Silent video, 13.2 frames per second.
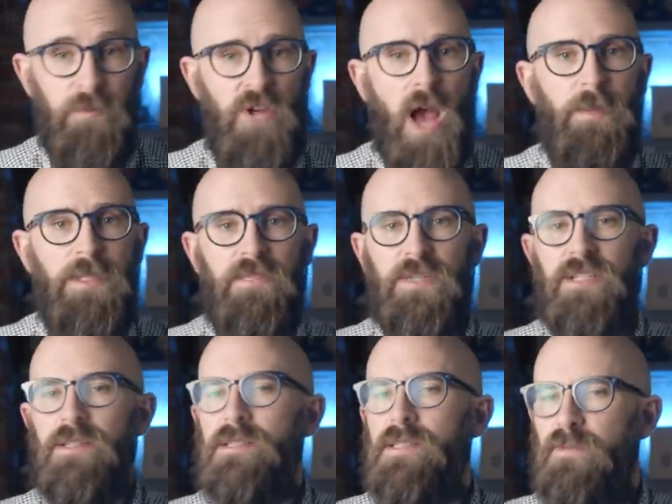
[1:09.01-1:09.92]
German
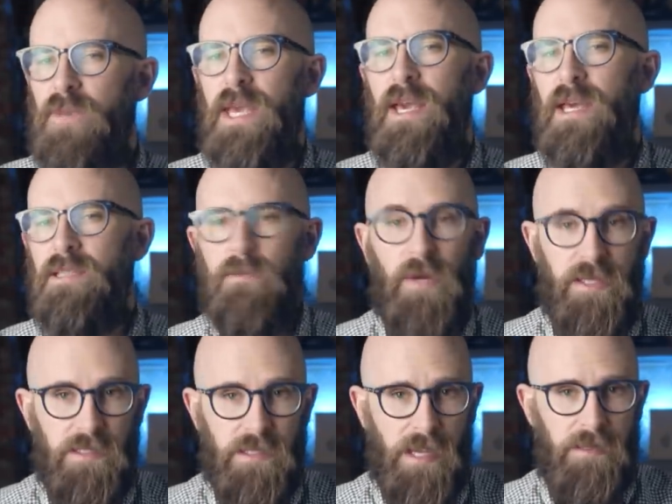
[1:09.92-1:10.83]
divisions, spearheaded by
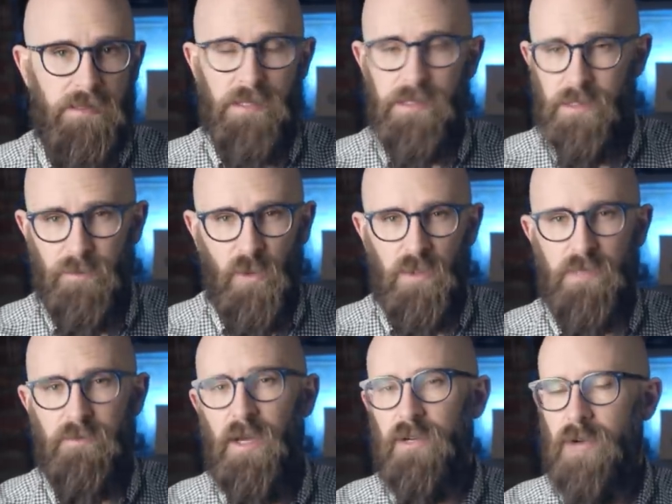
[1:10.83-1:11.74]
tanks and
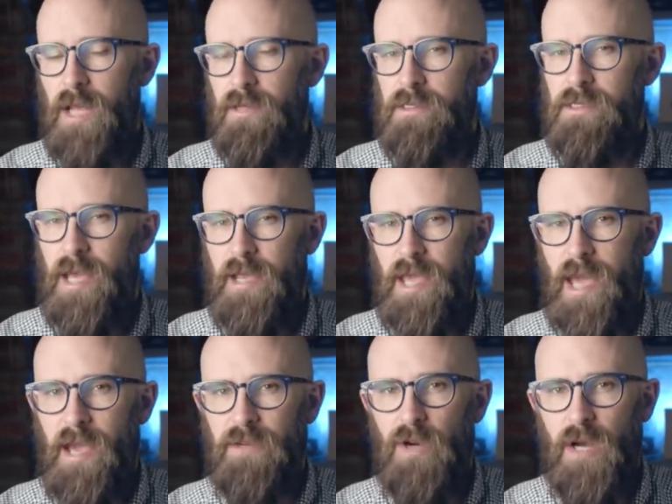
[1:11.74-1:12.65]
supported by ground attack
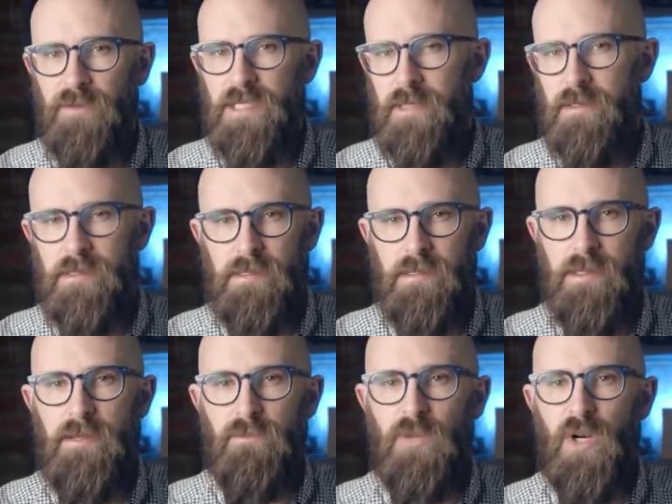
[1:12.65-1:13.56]
aircraft, either
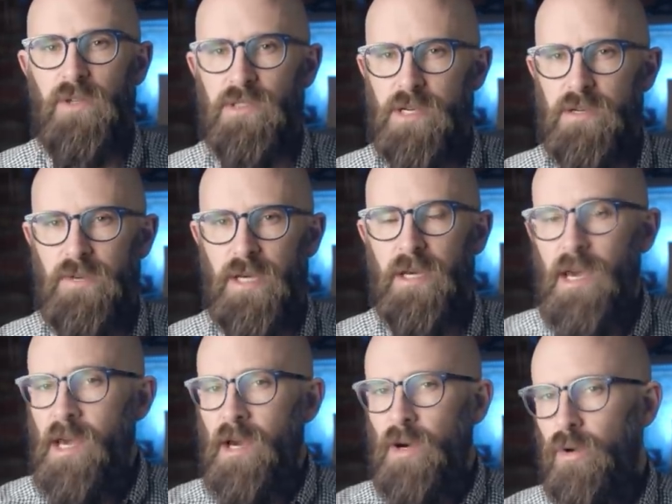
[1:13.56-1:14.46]
steamrolled over
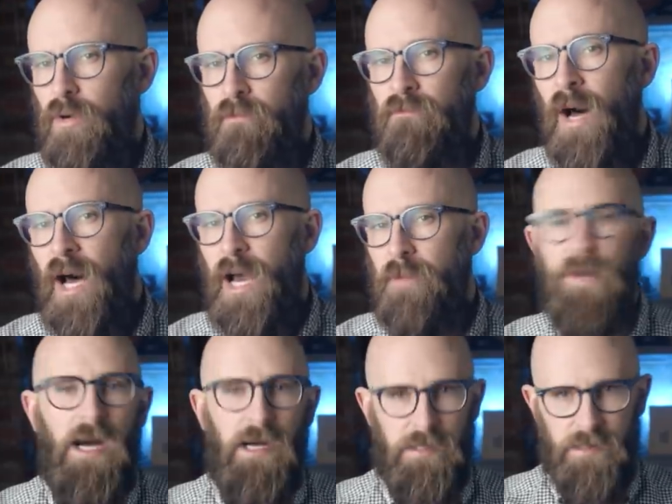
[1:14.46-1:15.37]
or
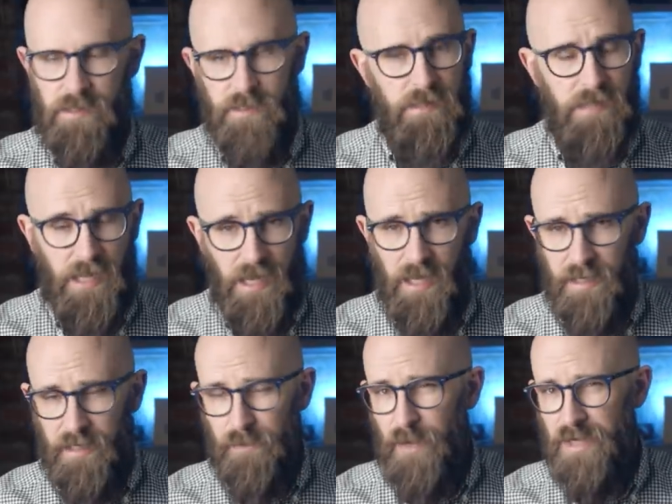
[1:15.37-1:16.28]
bypassed
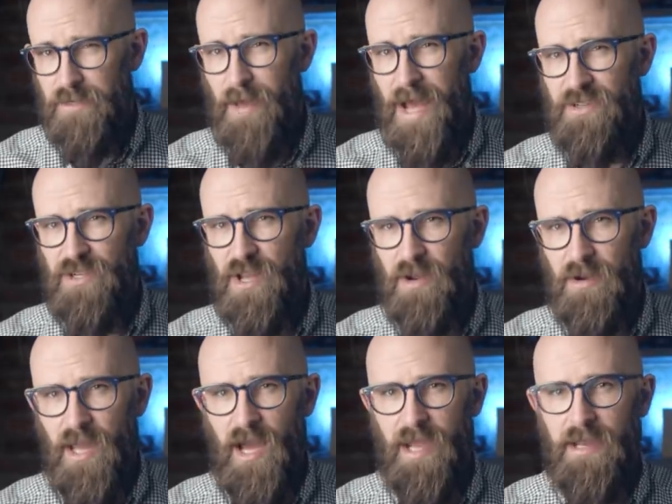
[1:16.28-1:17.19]
entirely the French Maginot
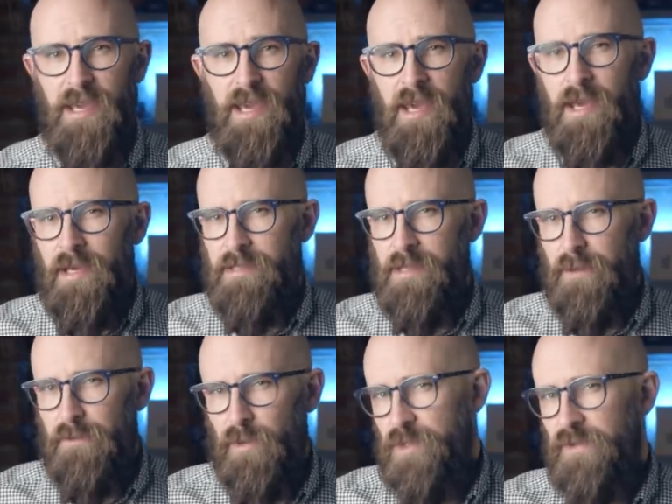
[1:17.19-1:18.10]
Line and
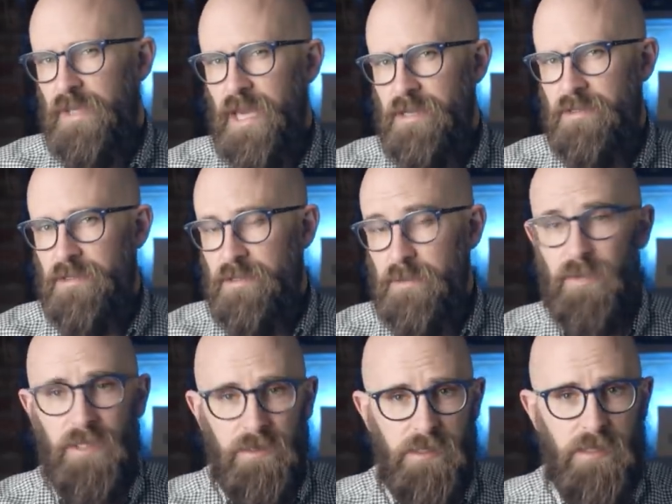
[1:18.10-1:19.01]
other fortifications
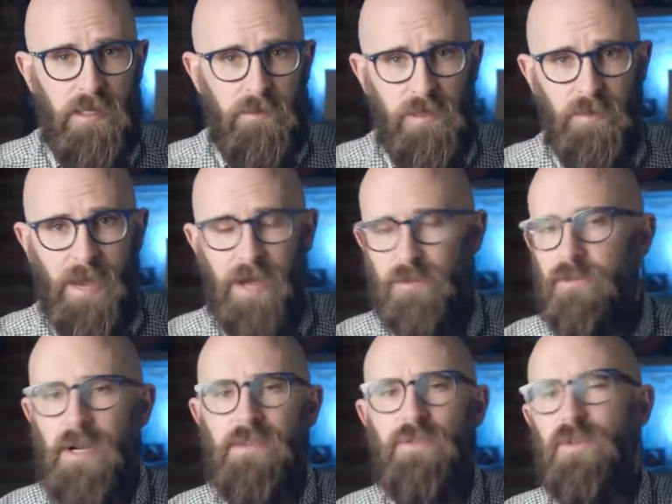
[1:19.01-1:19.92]
built to keep them out,
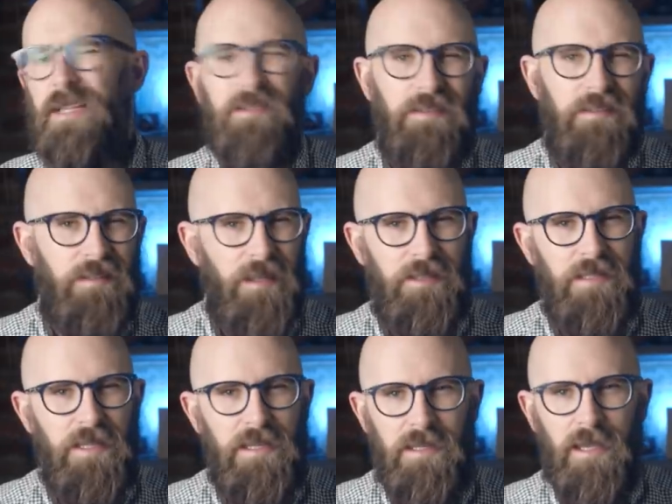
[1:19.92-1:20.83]
rendering
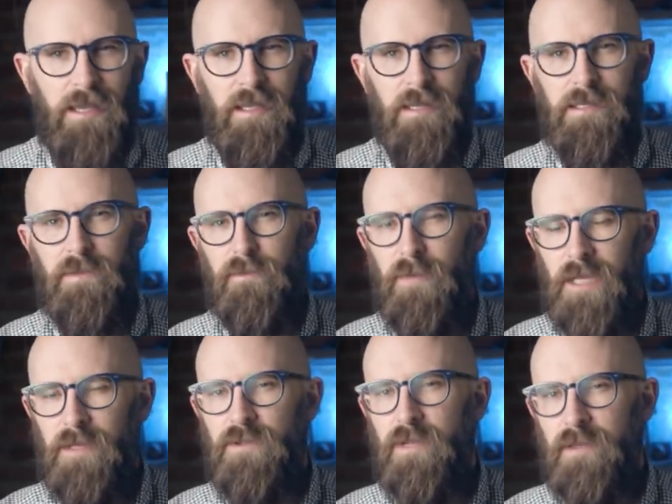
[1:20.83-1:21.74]
30 years of
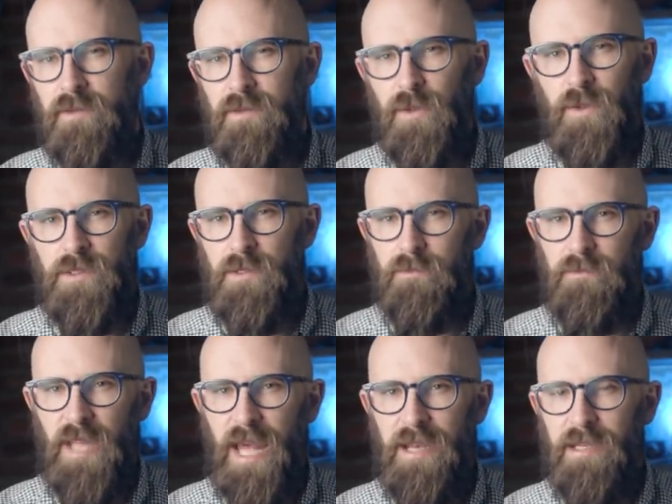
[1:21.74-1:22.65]
military thought and
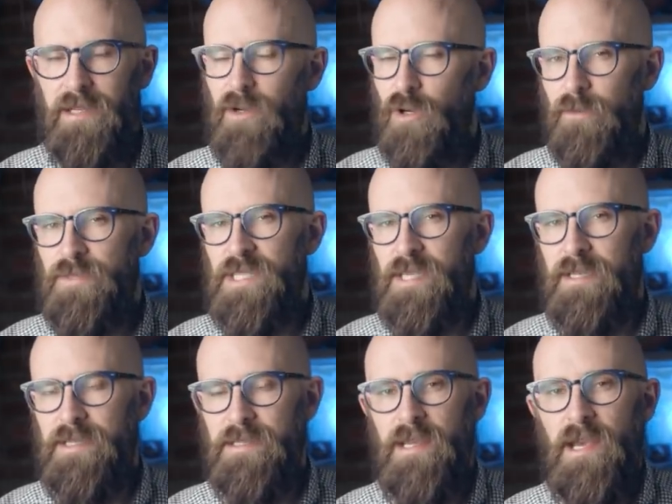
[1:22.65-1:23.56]
planning
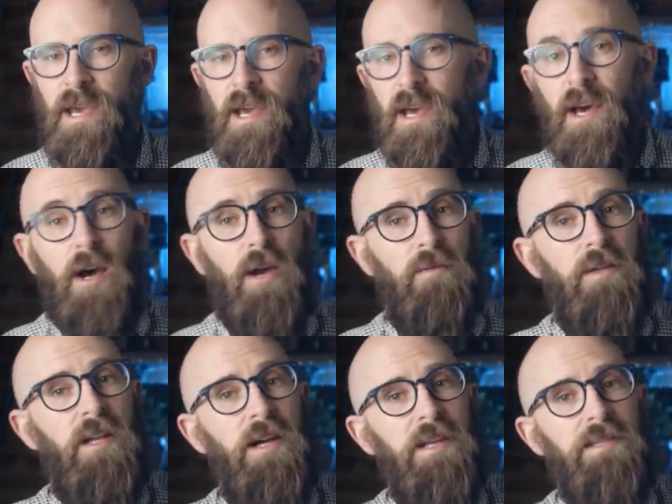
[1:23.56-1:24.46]
obsolete
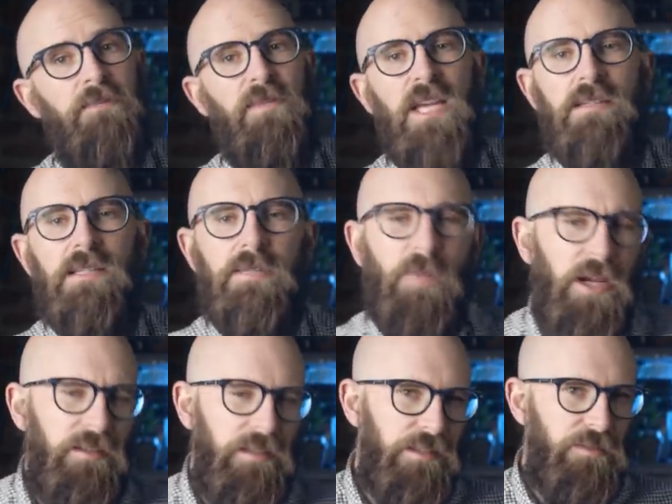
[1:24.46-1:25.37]
overnight. Yet
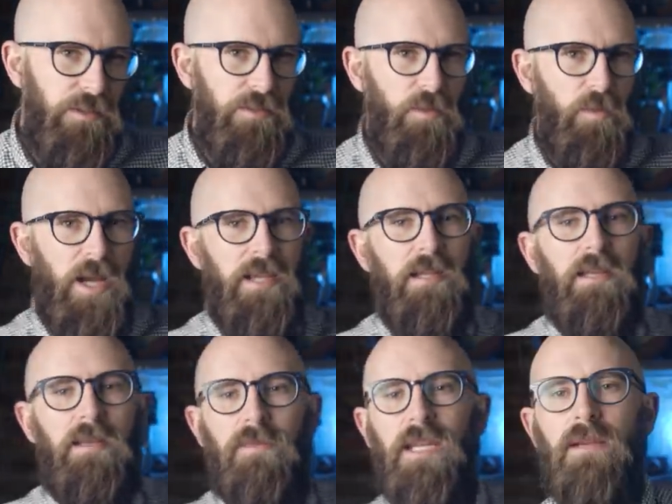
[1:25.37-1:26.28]
despite this rude
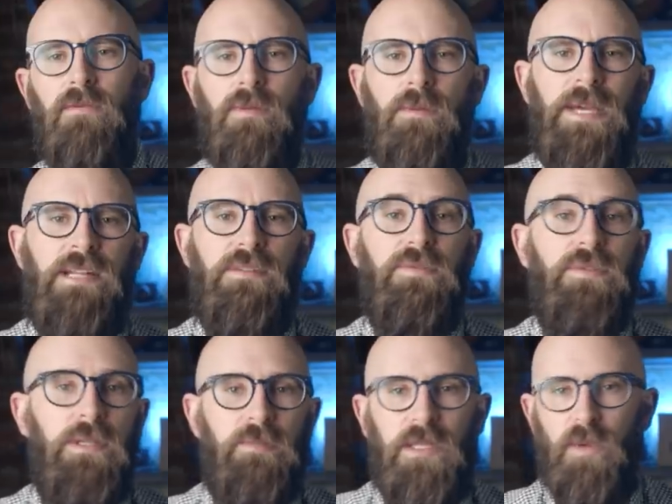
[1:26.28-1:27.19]
awakening, many remained
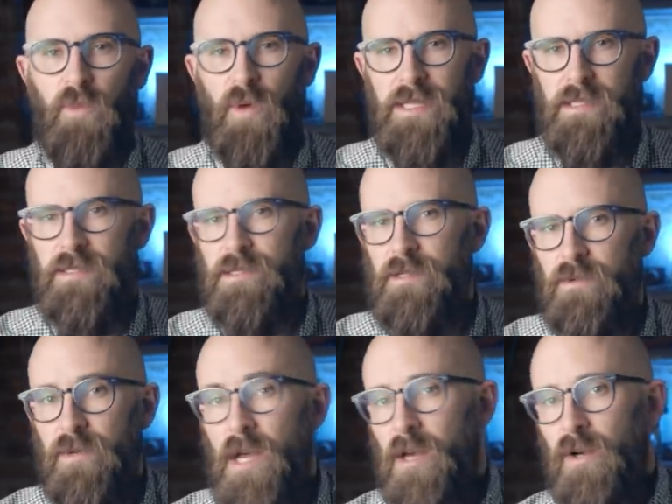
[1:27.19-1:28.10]
firmly wedded
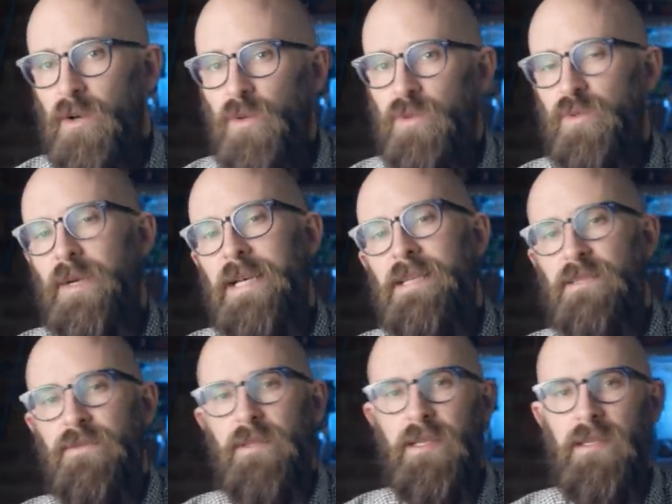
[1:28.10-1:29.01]
to old ways
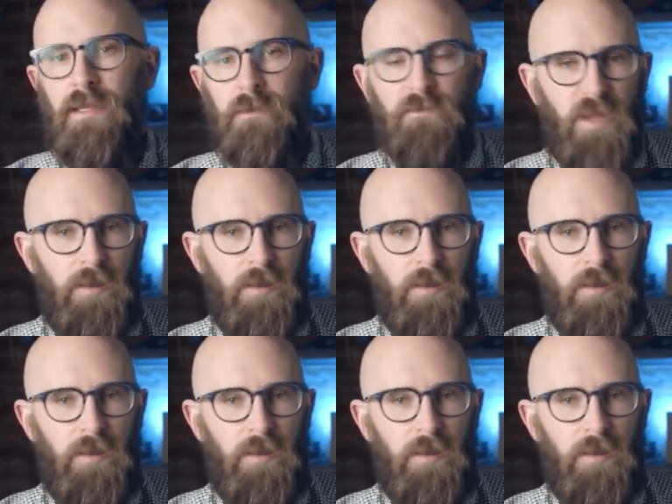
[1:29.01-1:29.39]
of thinking.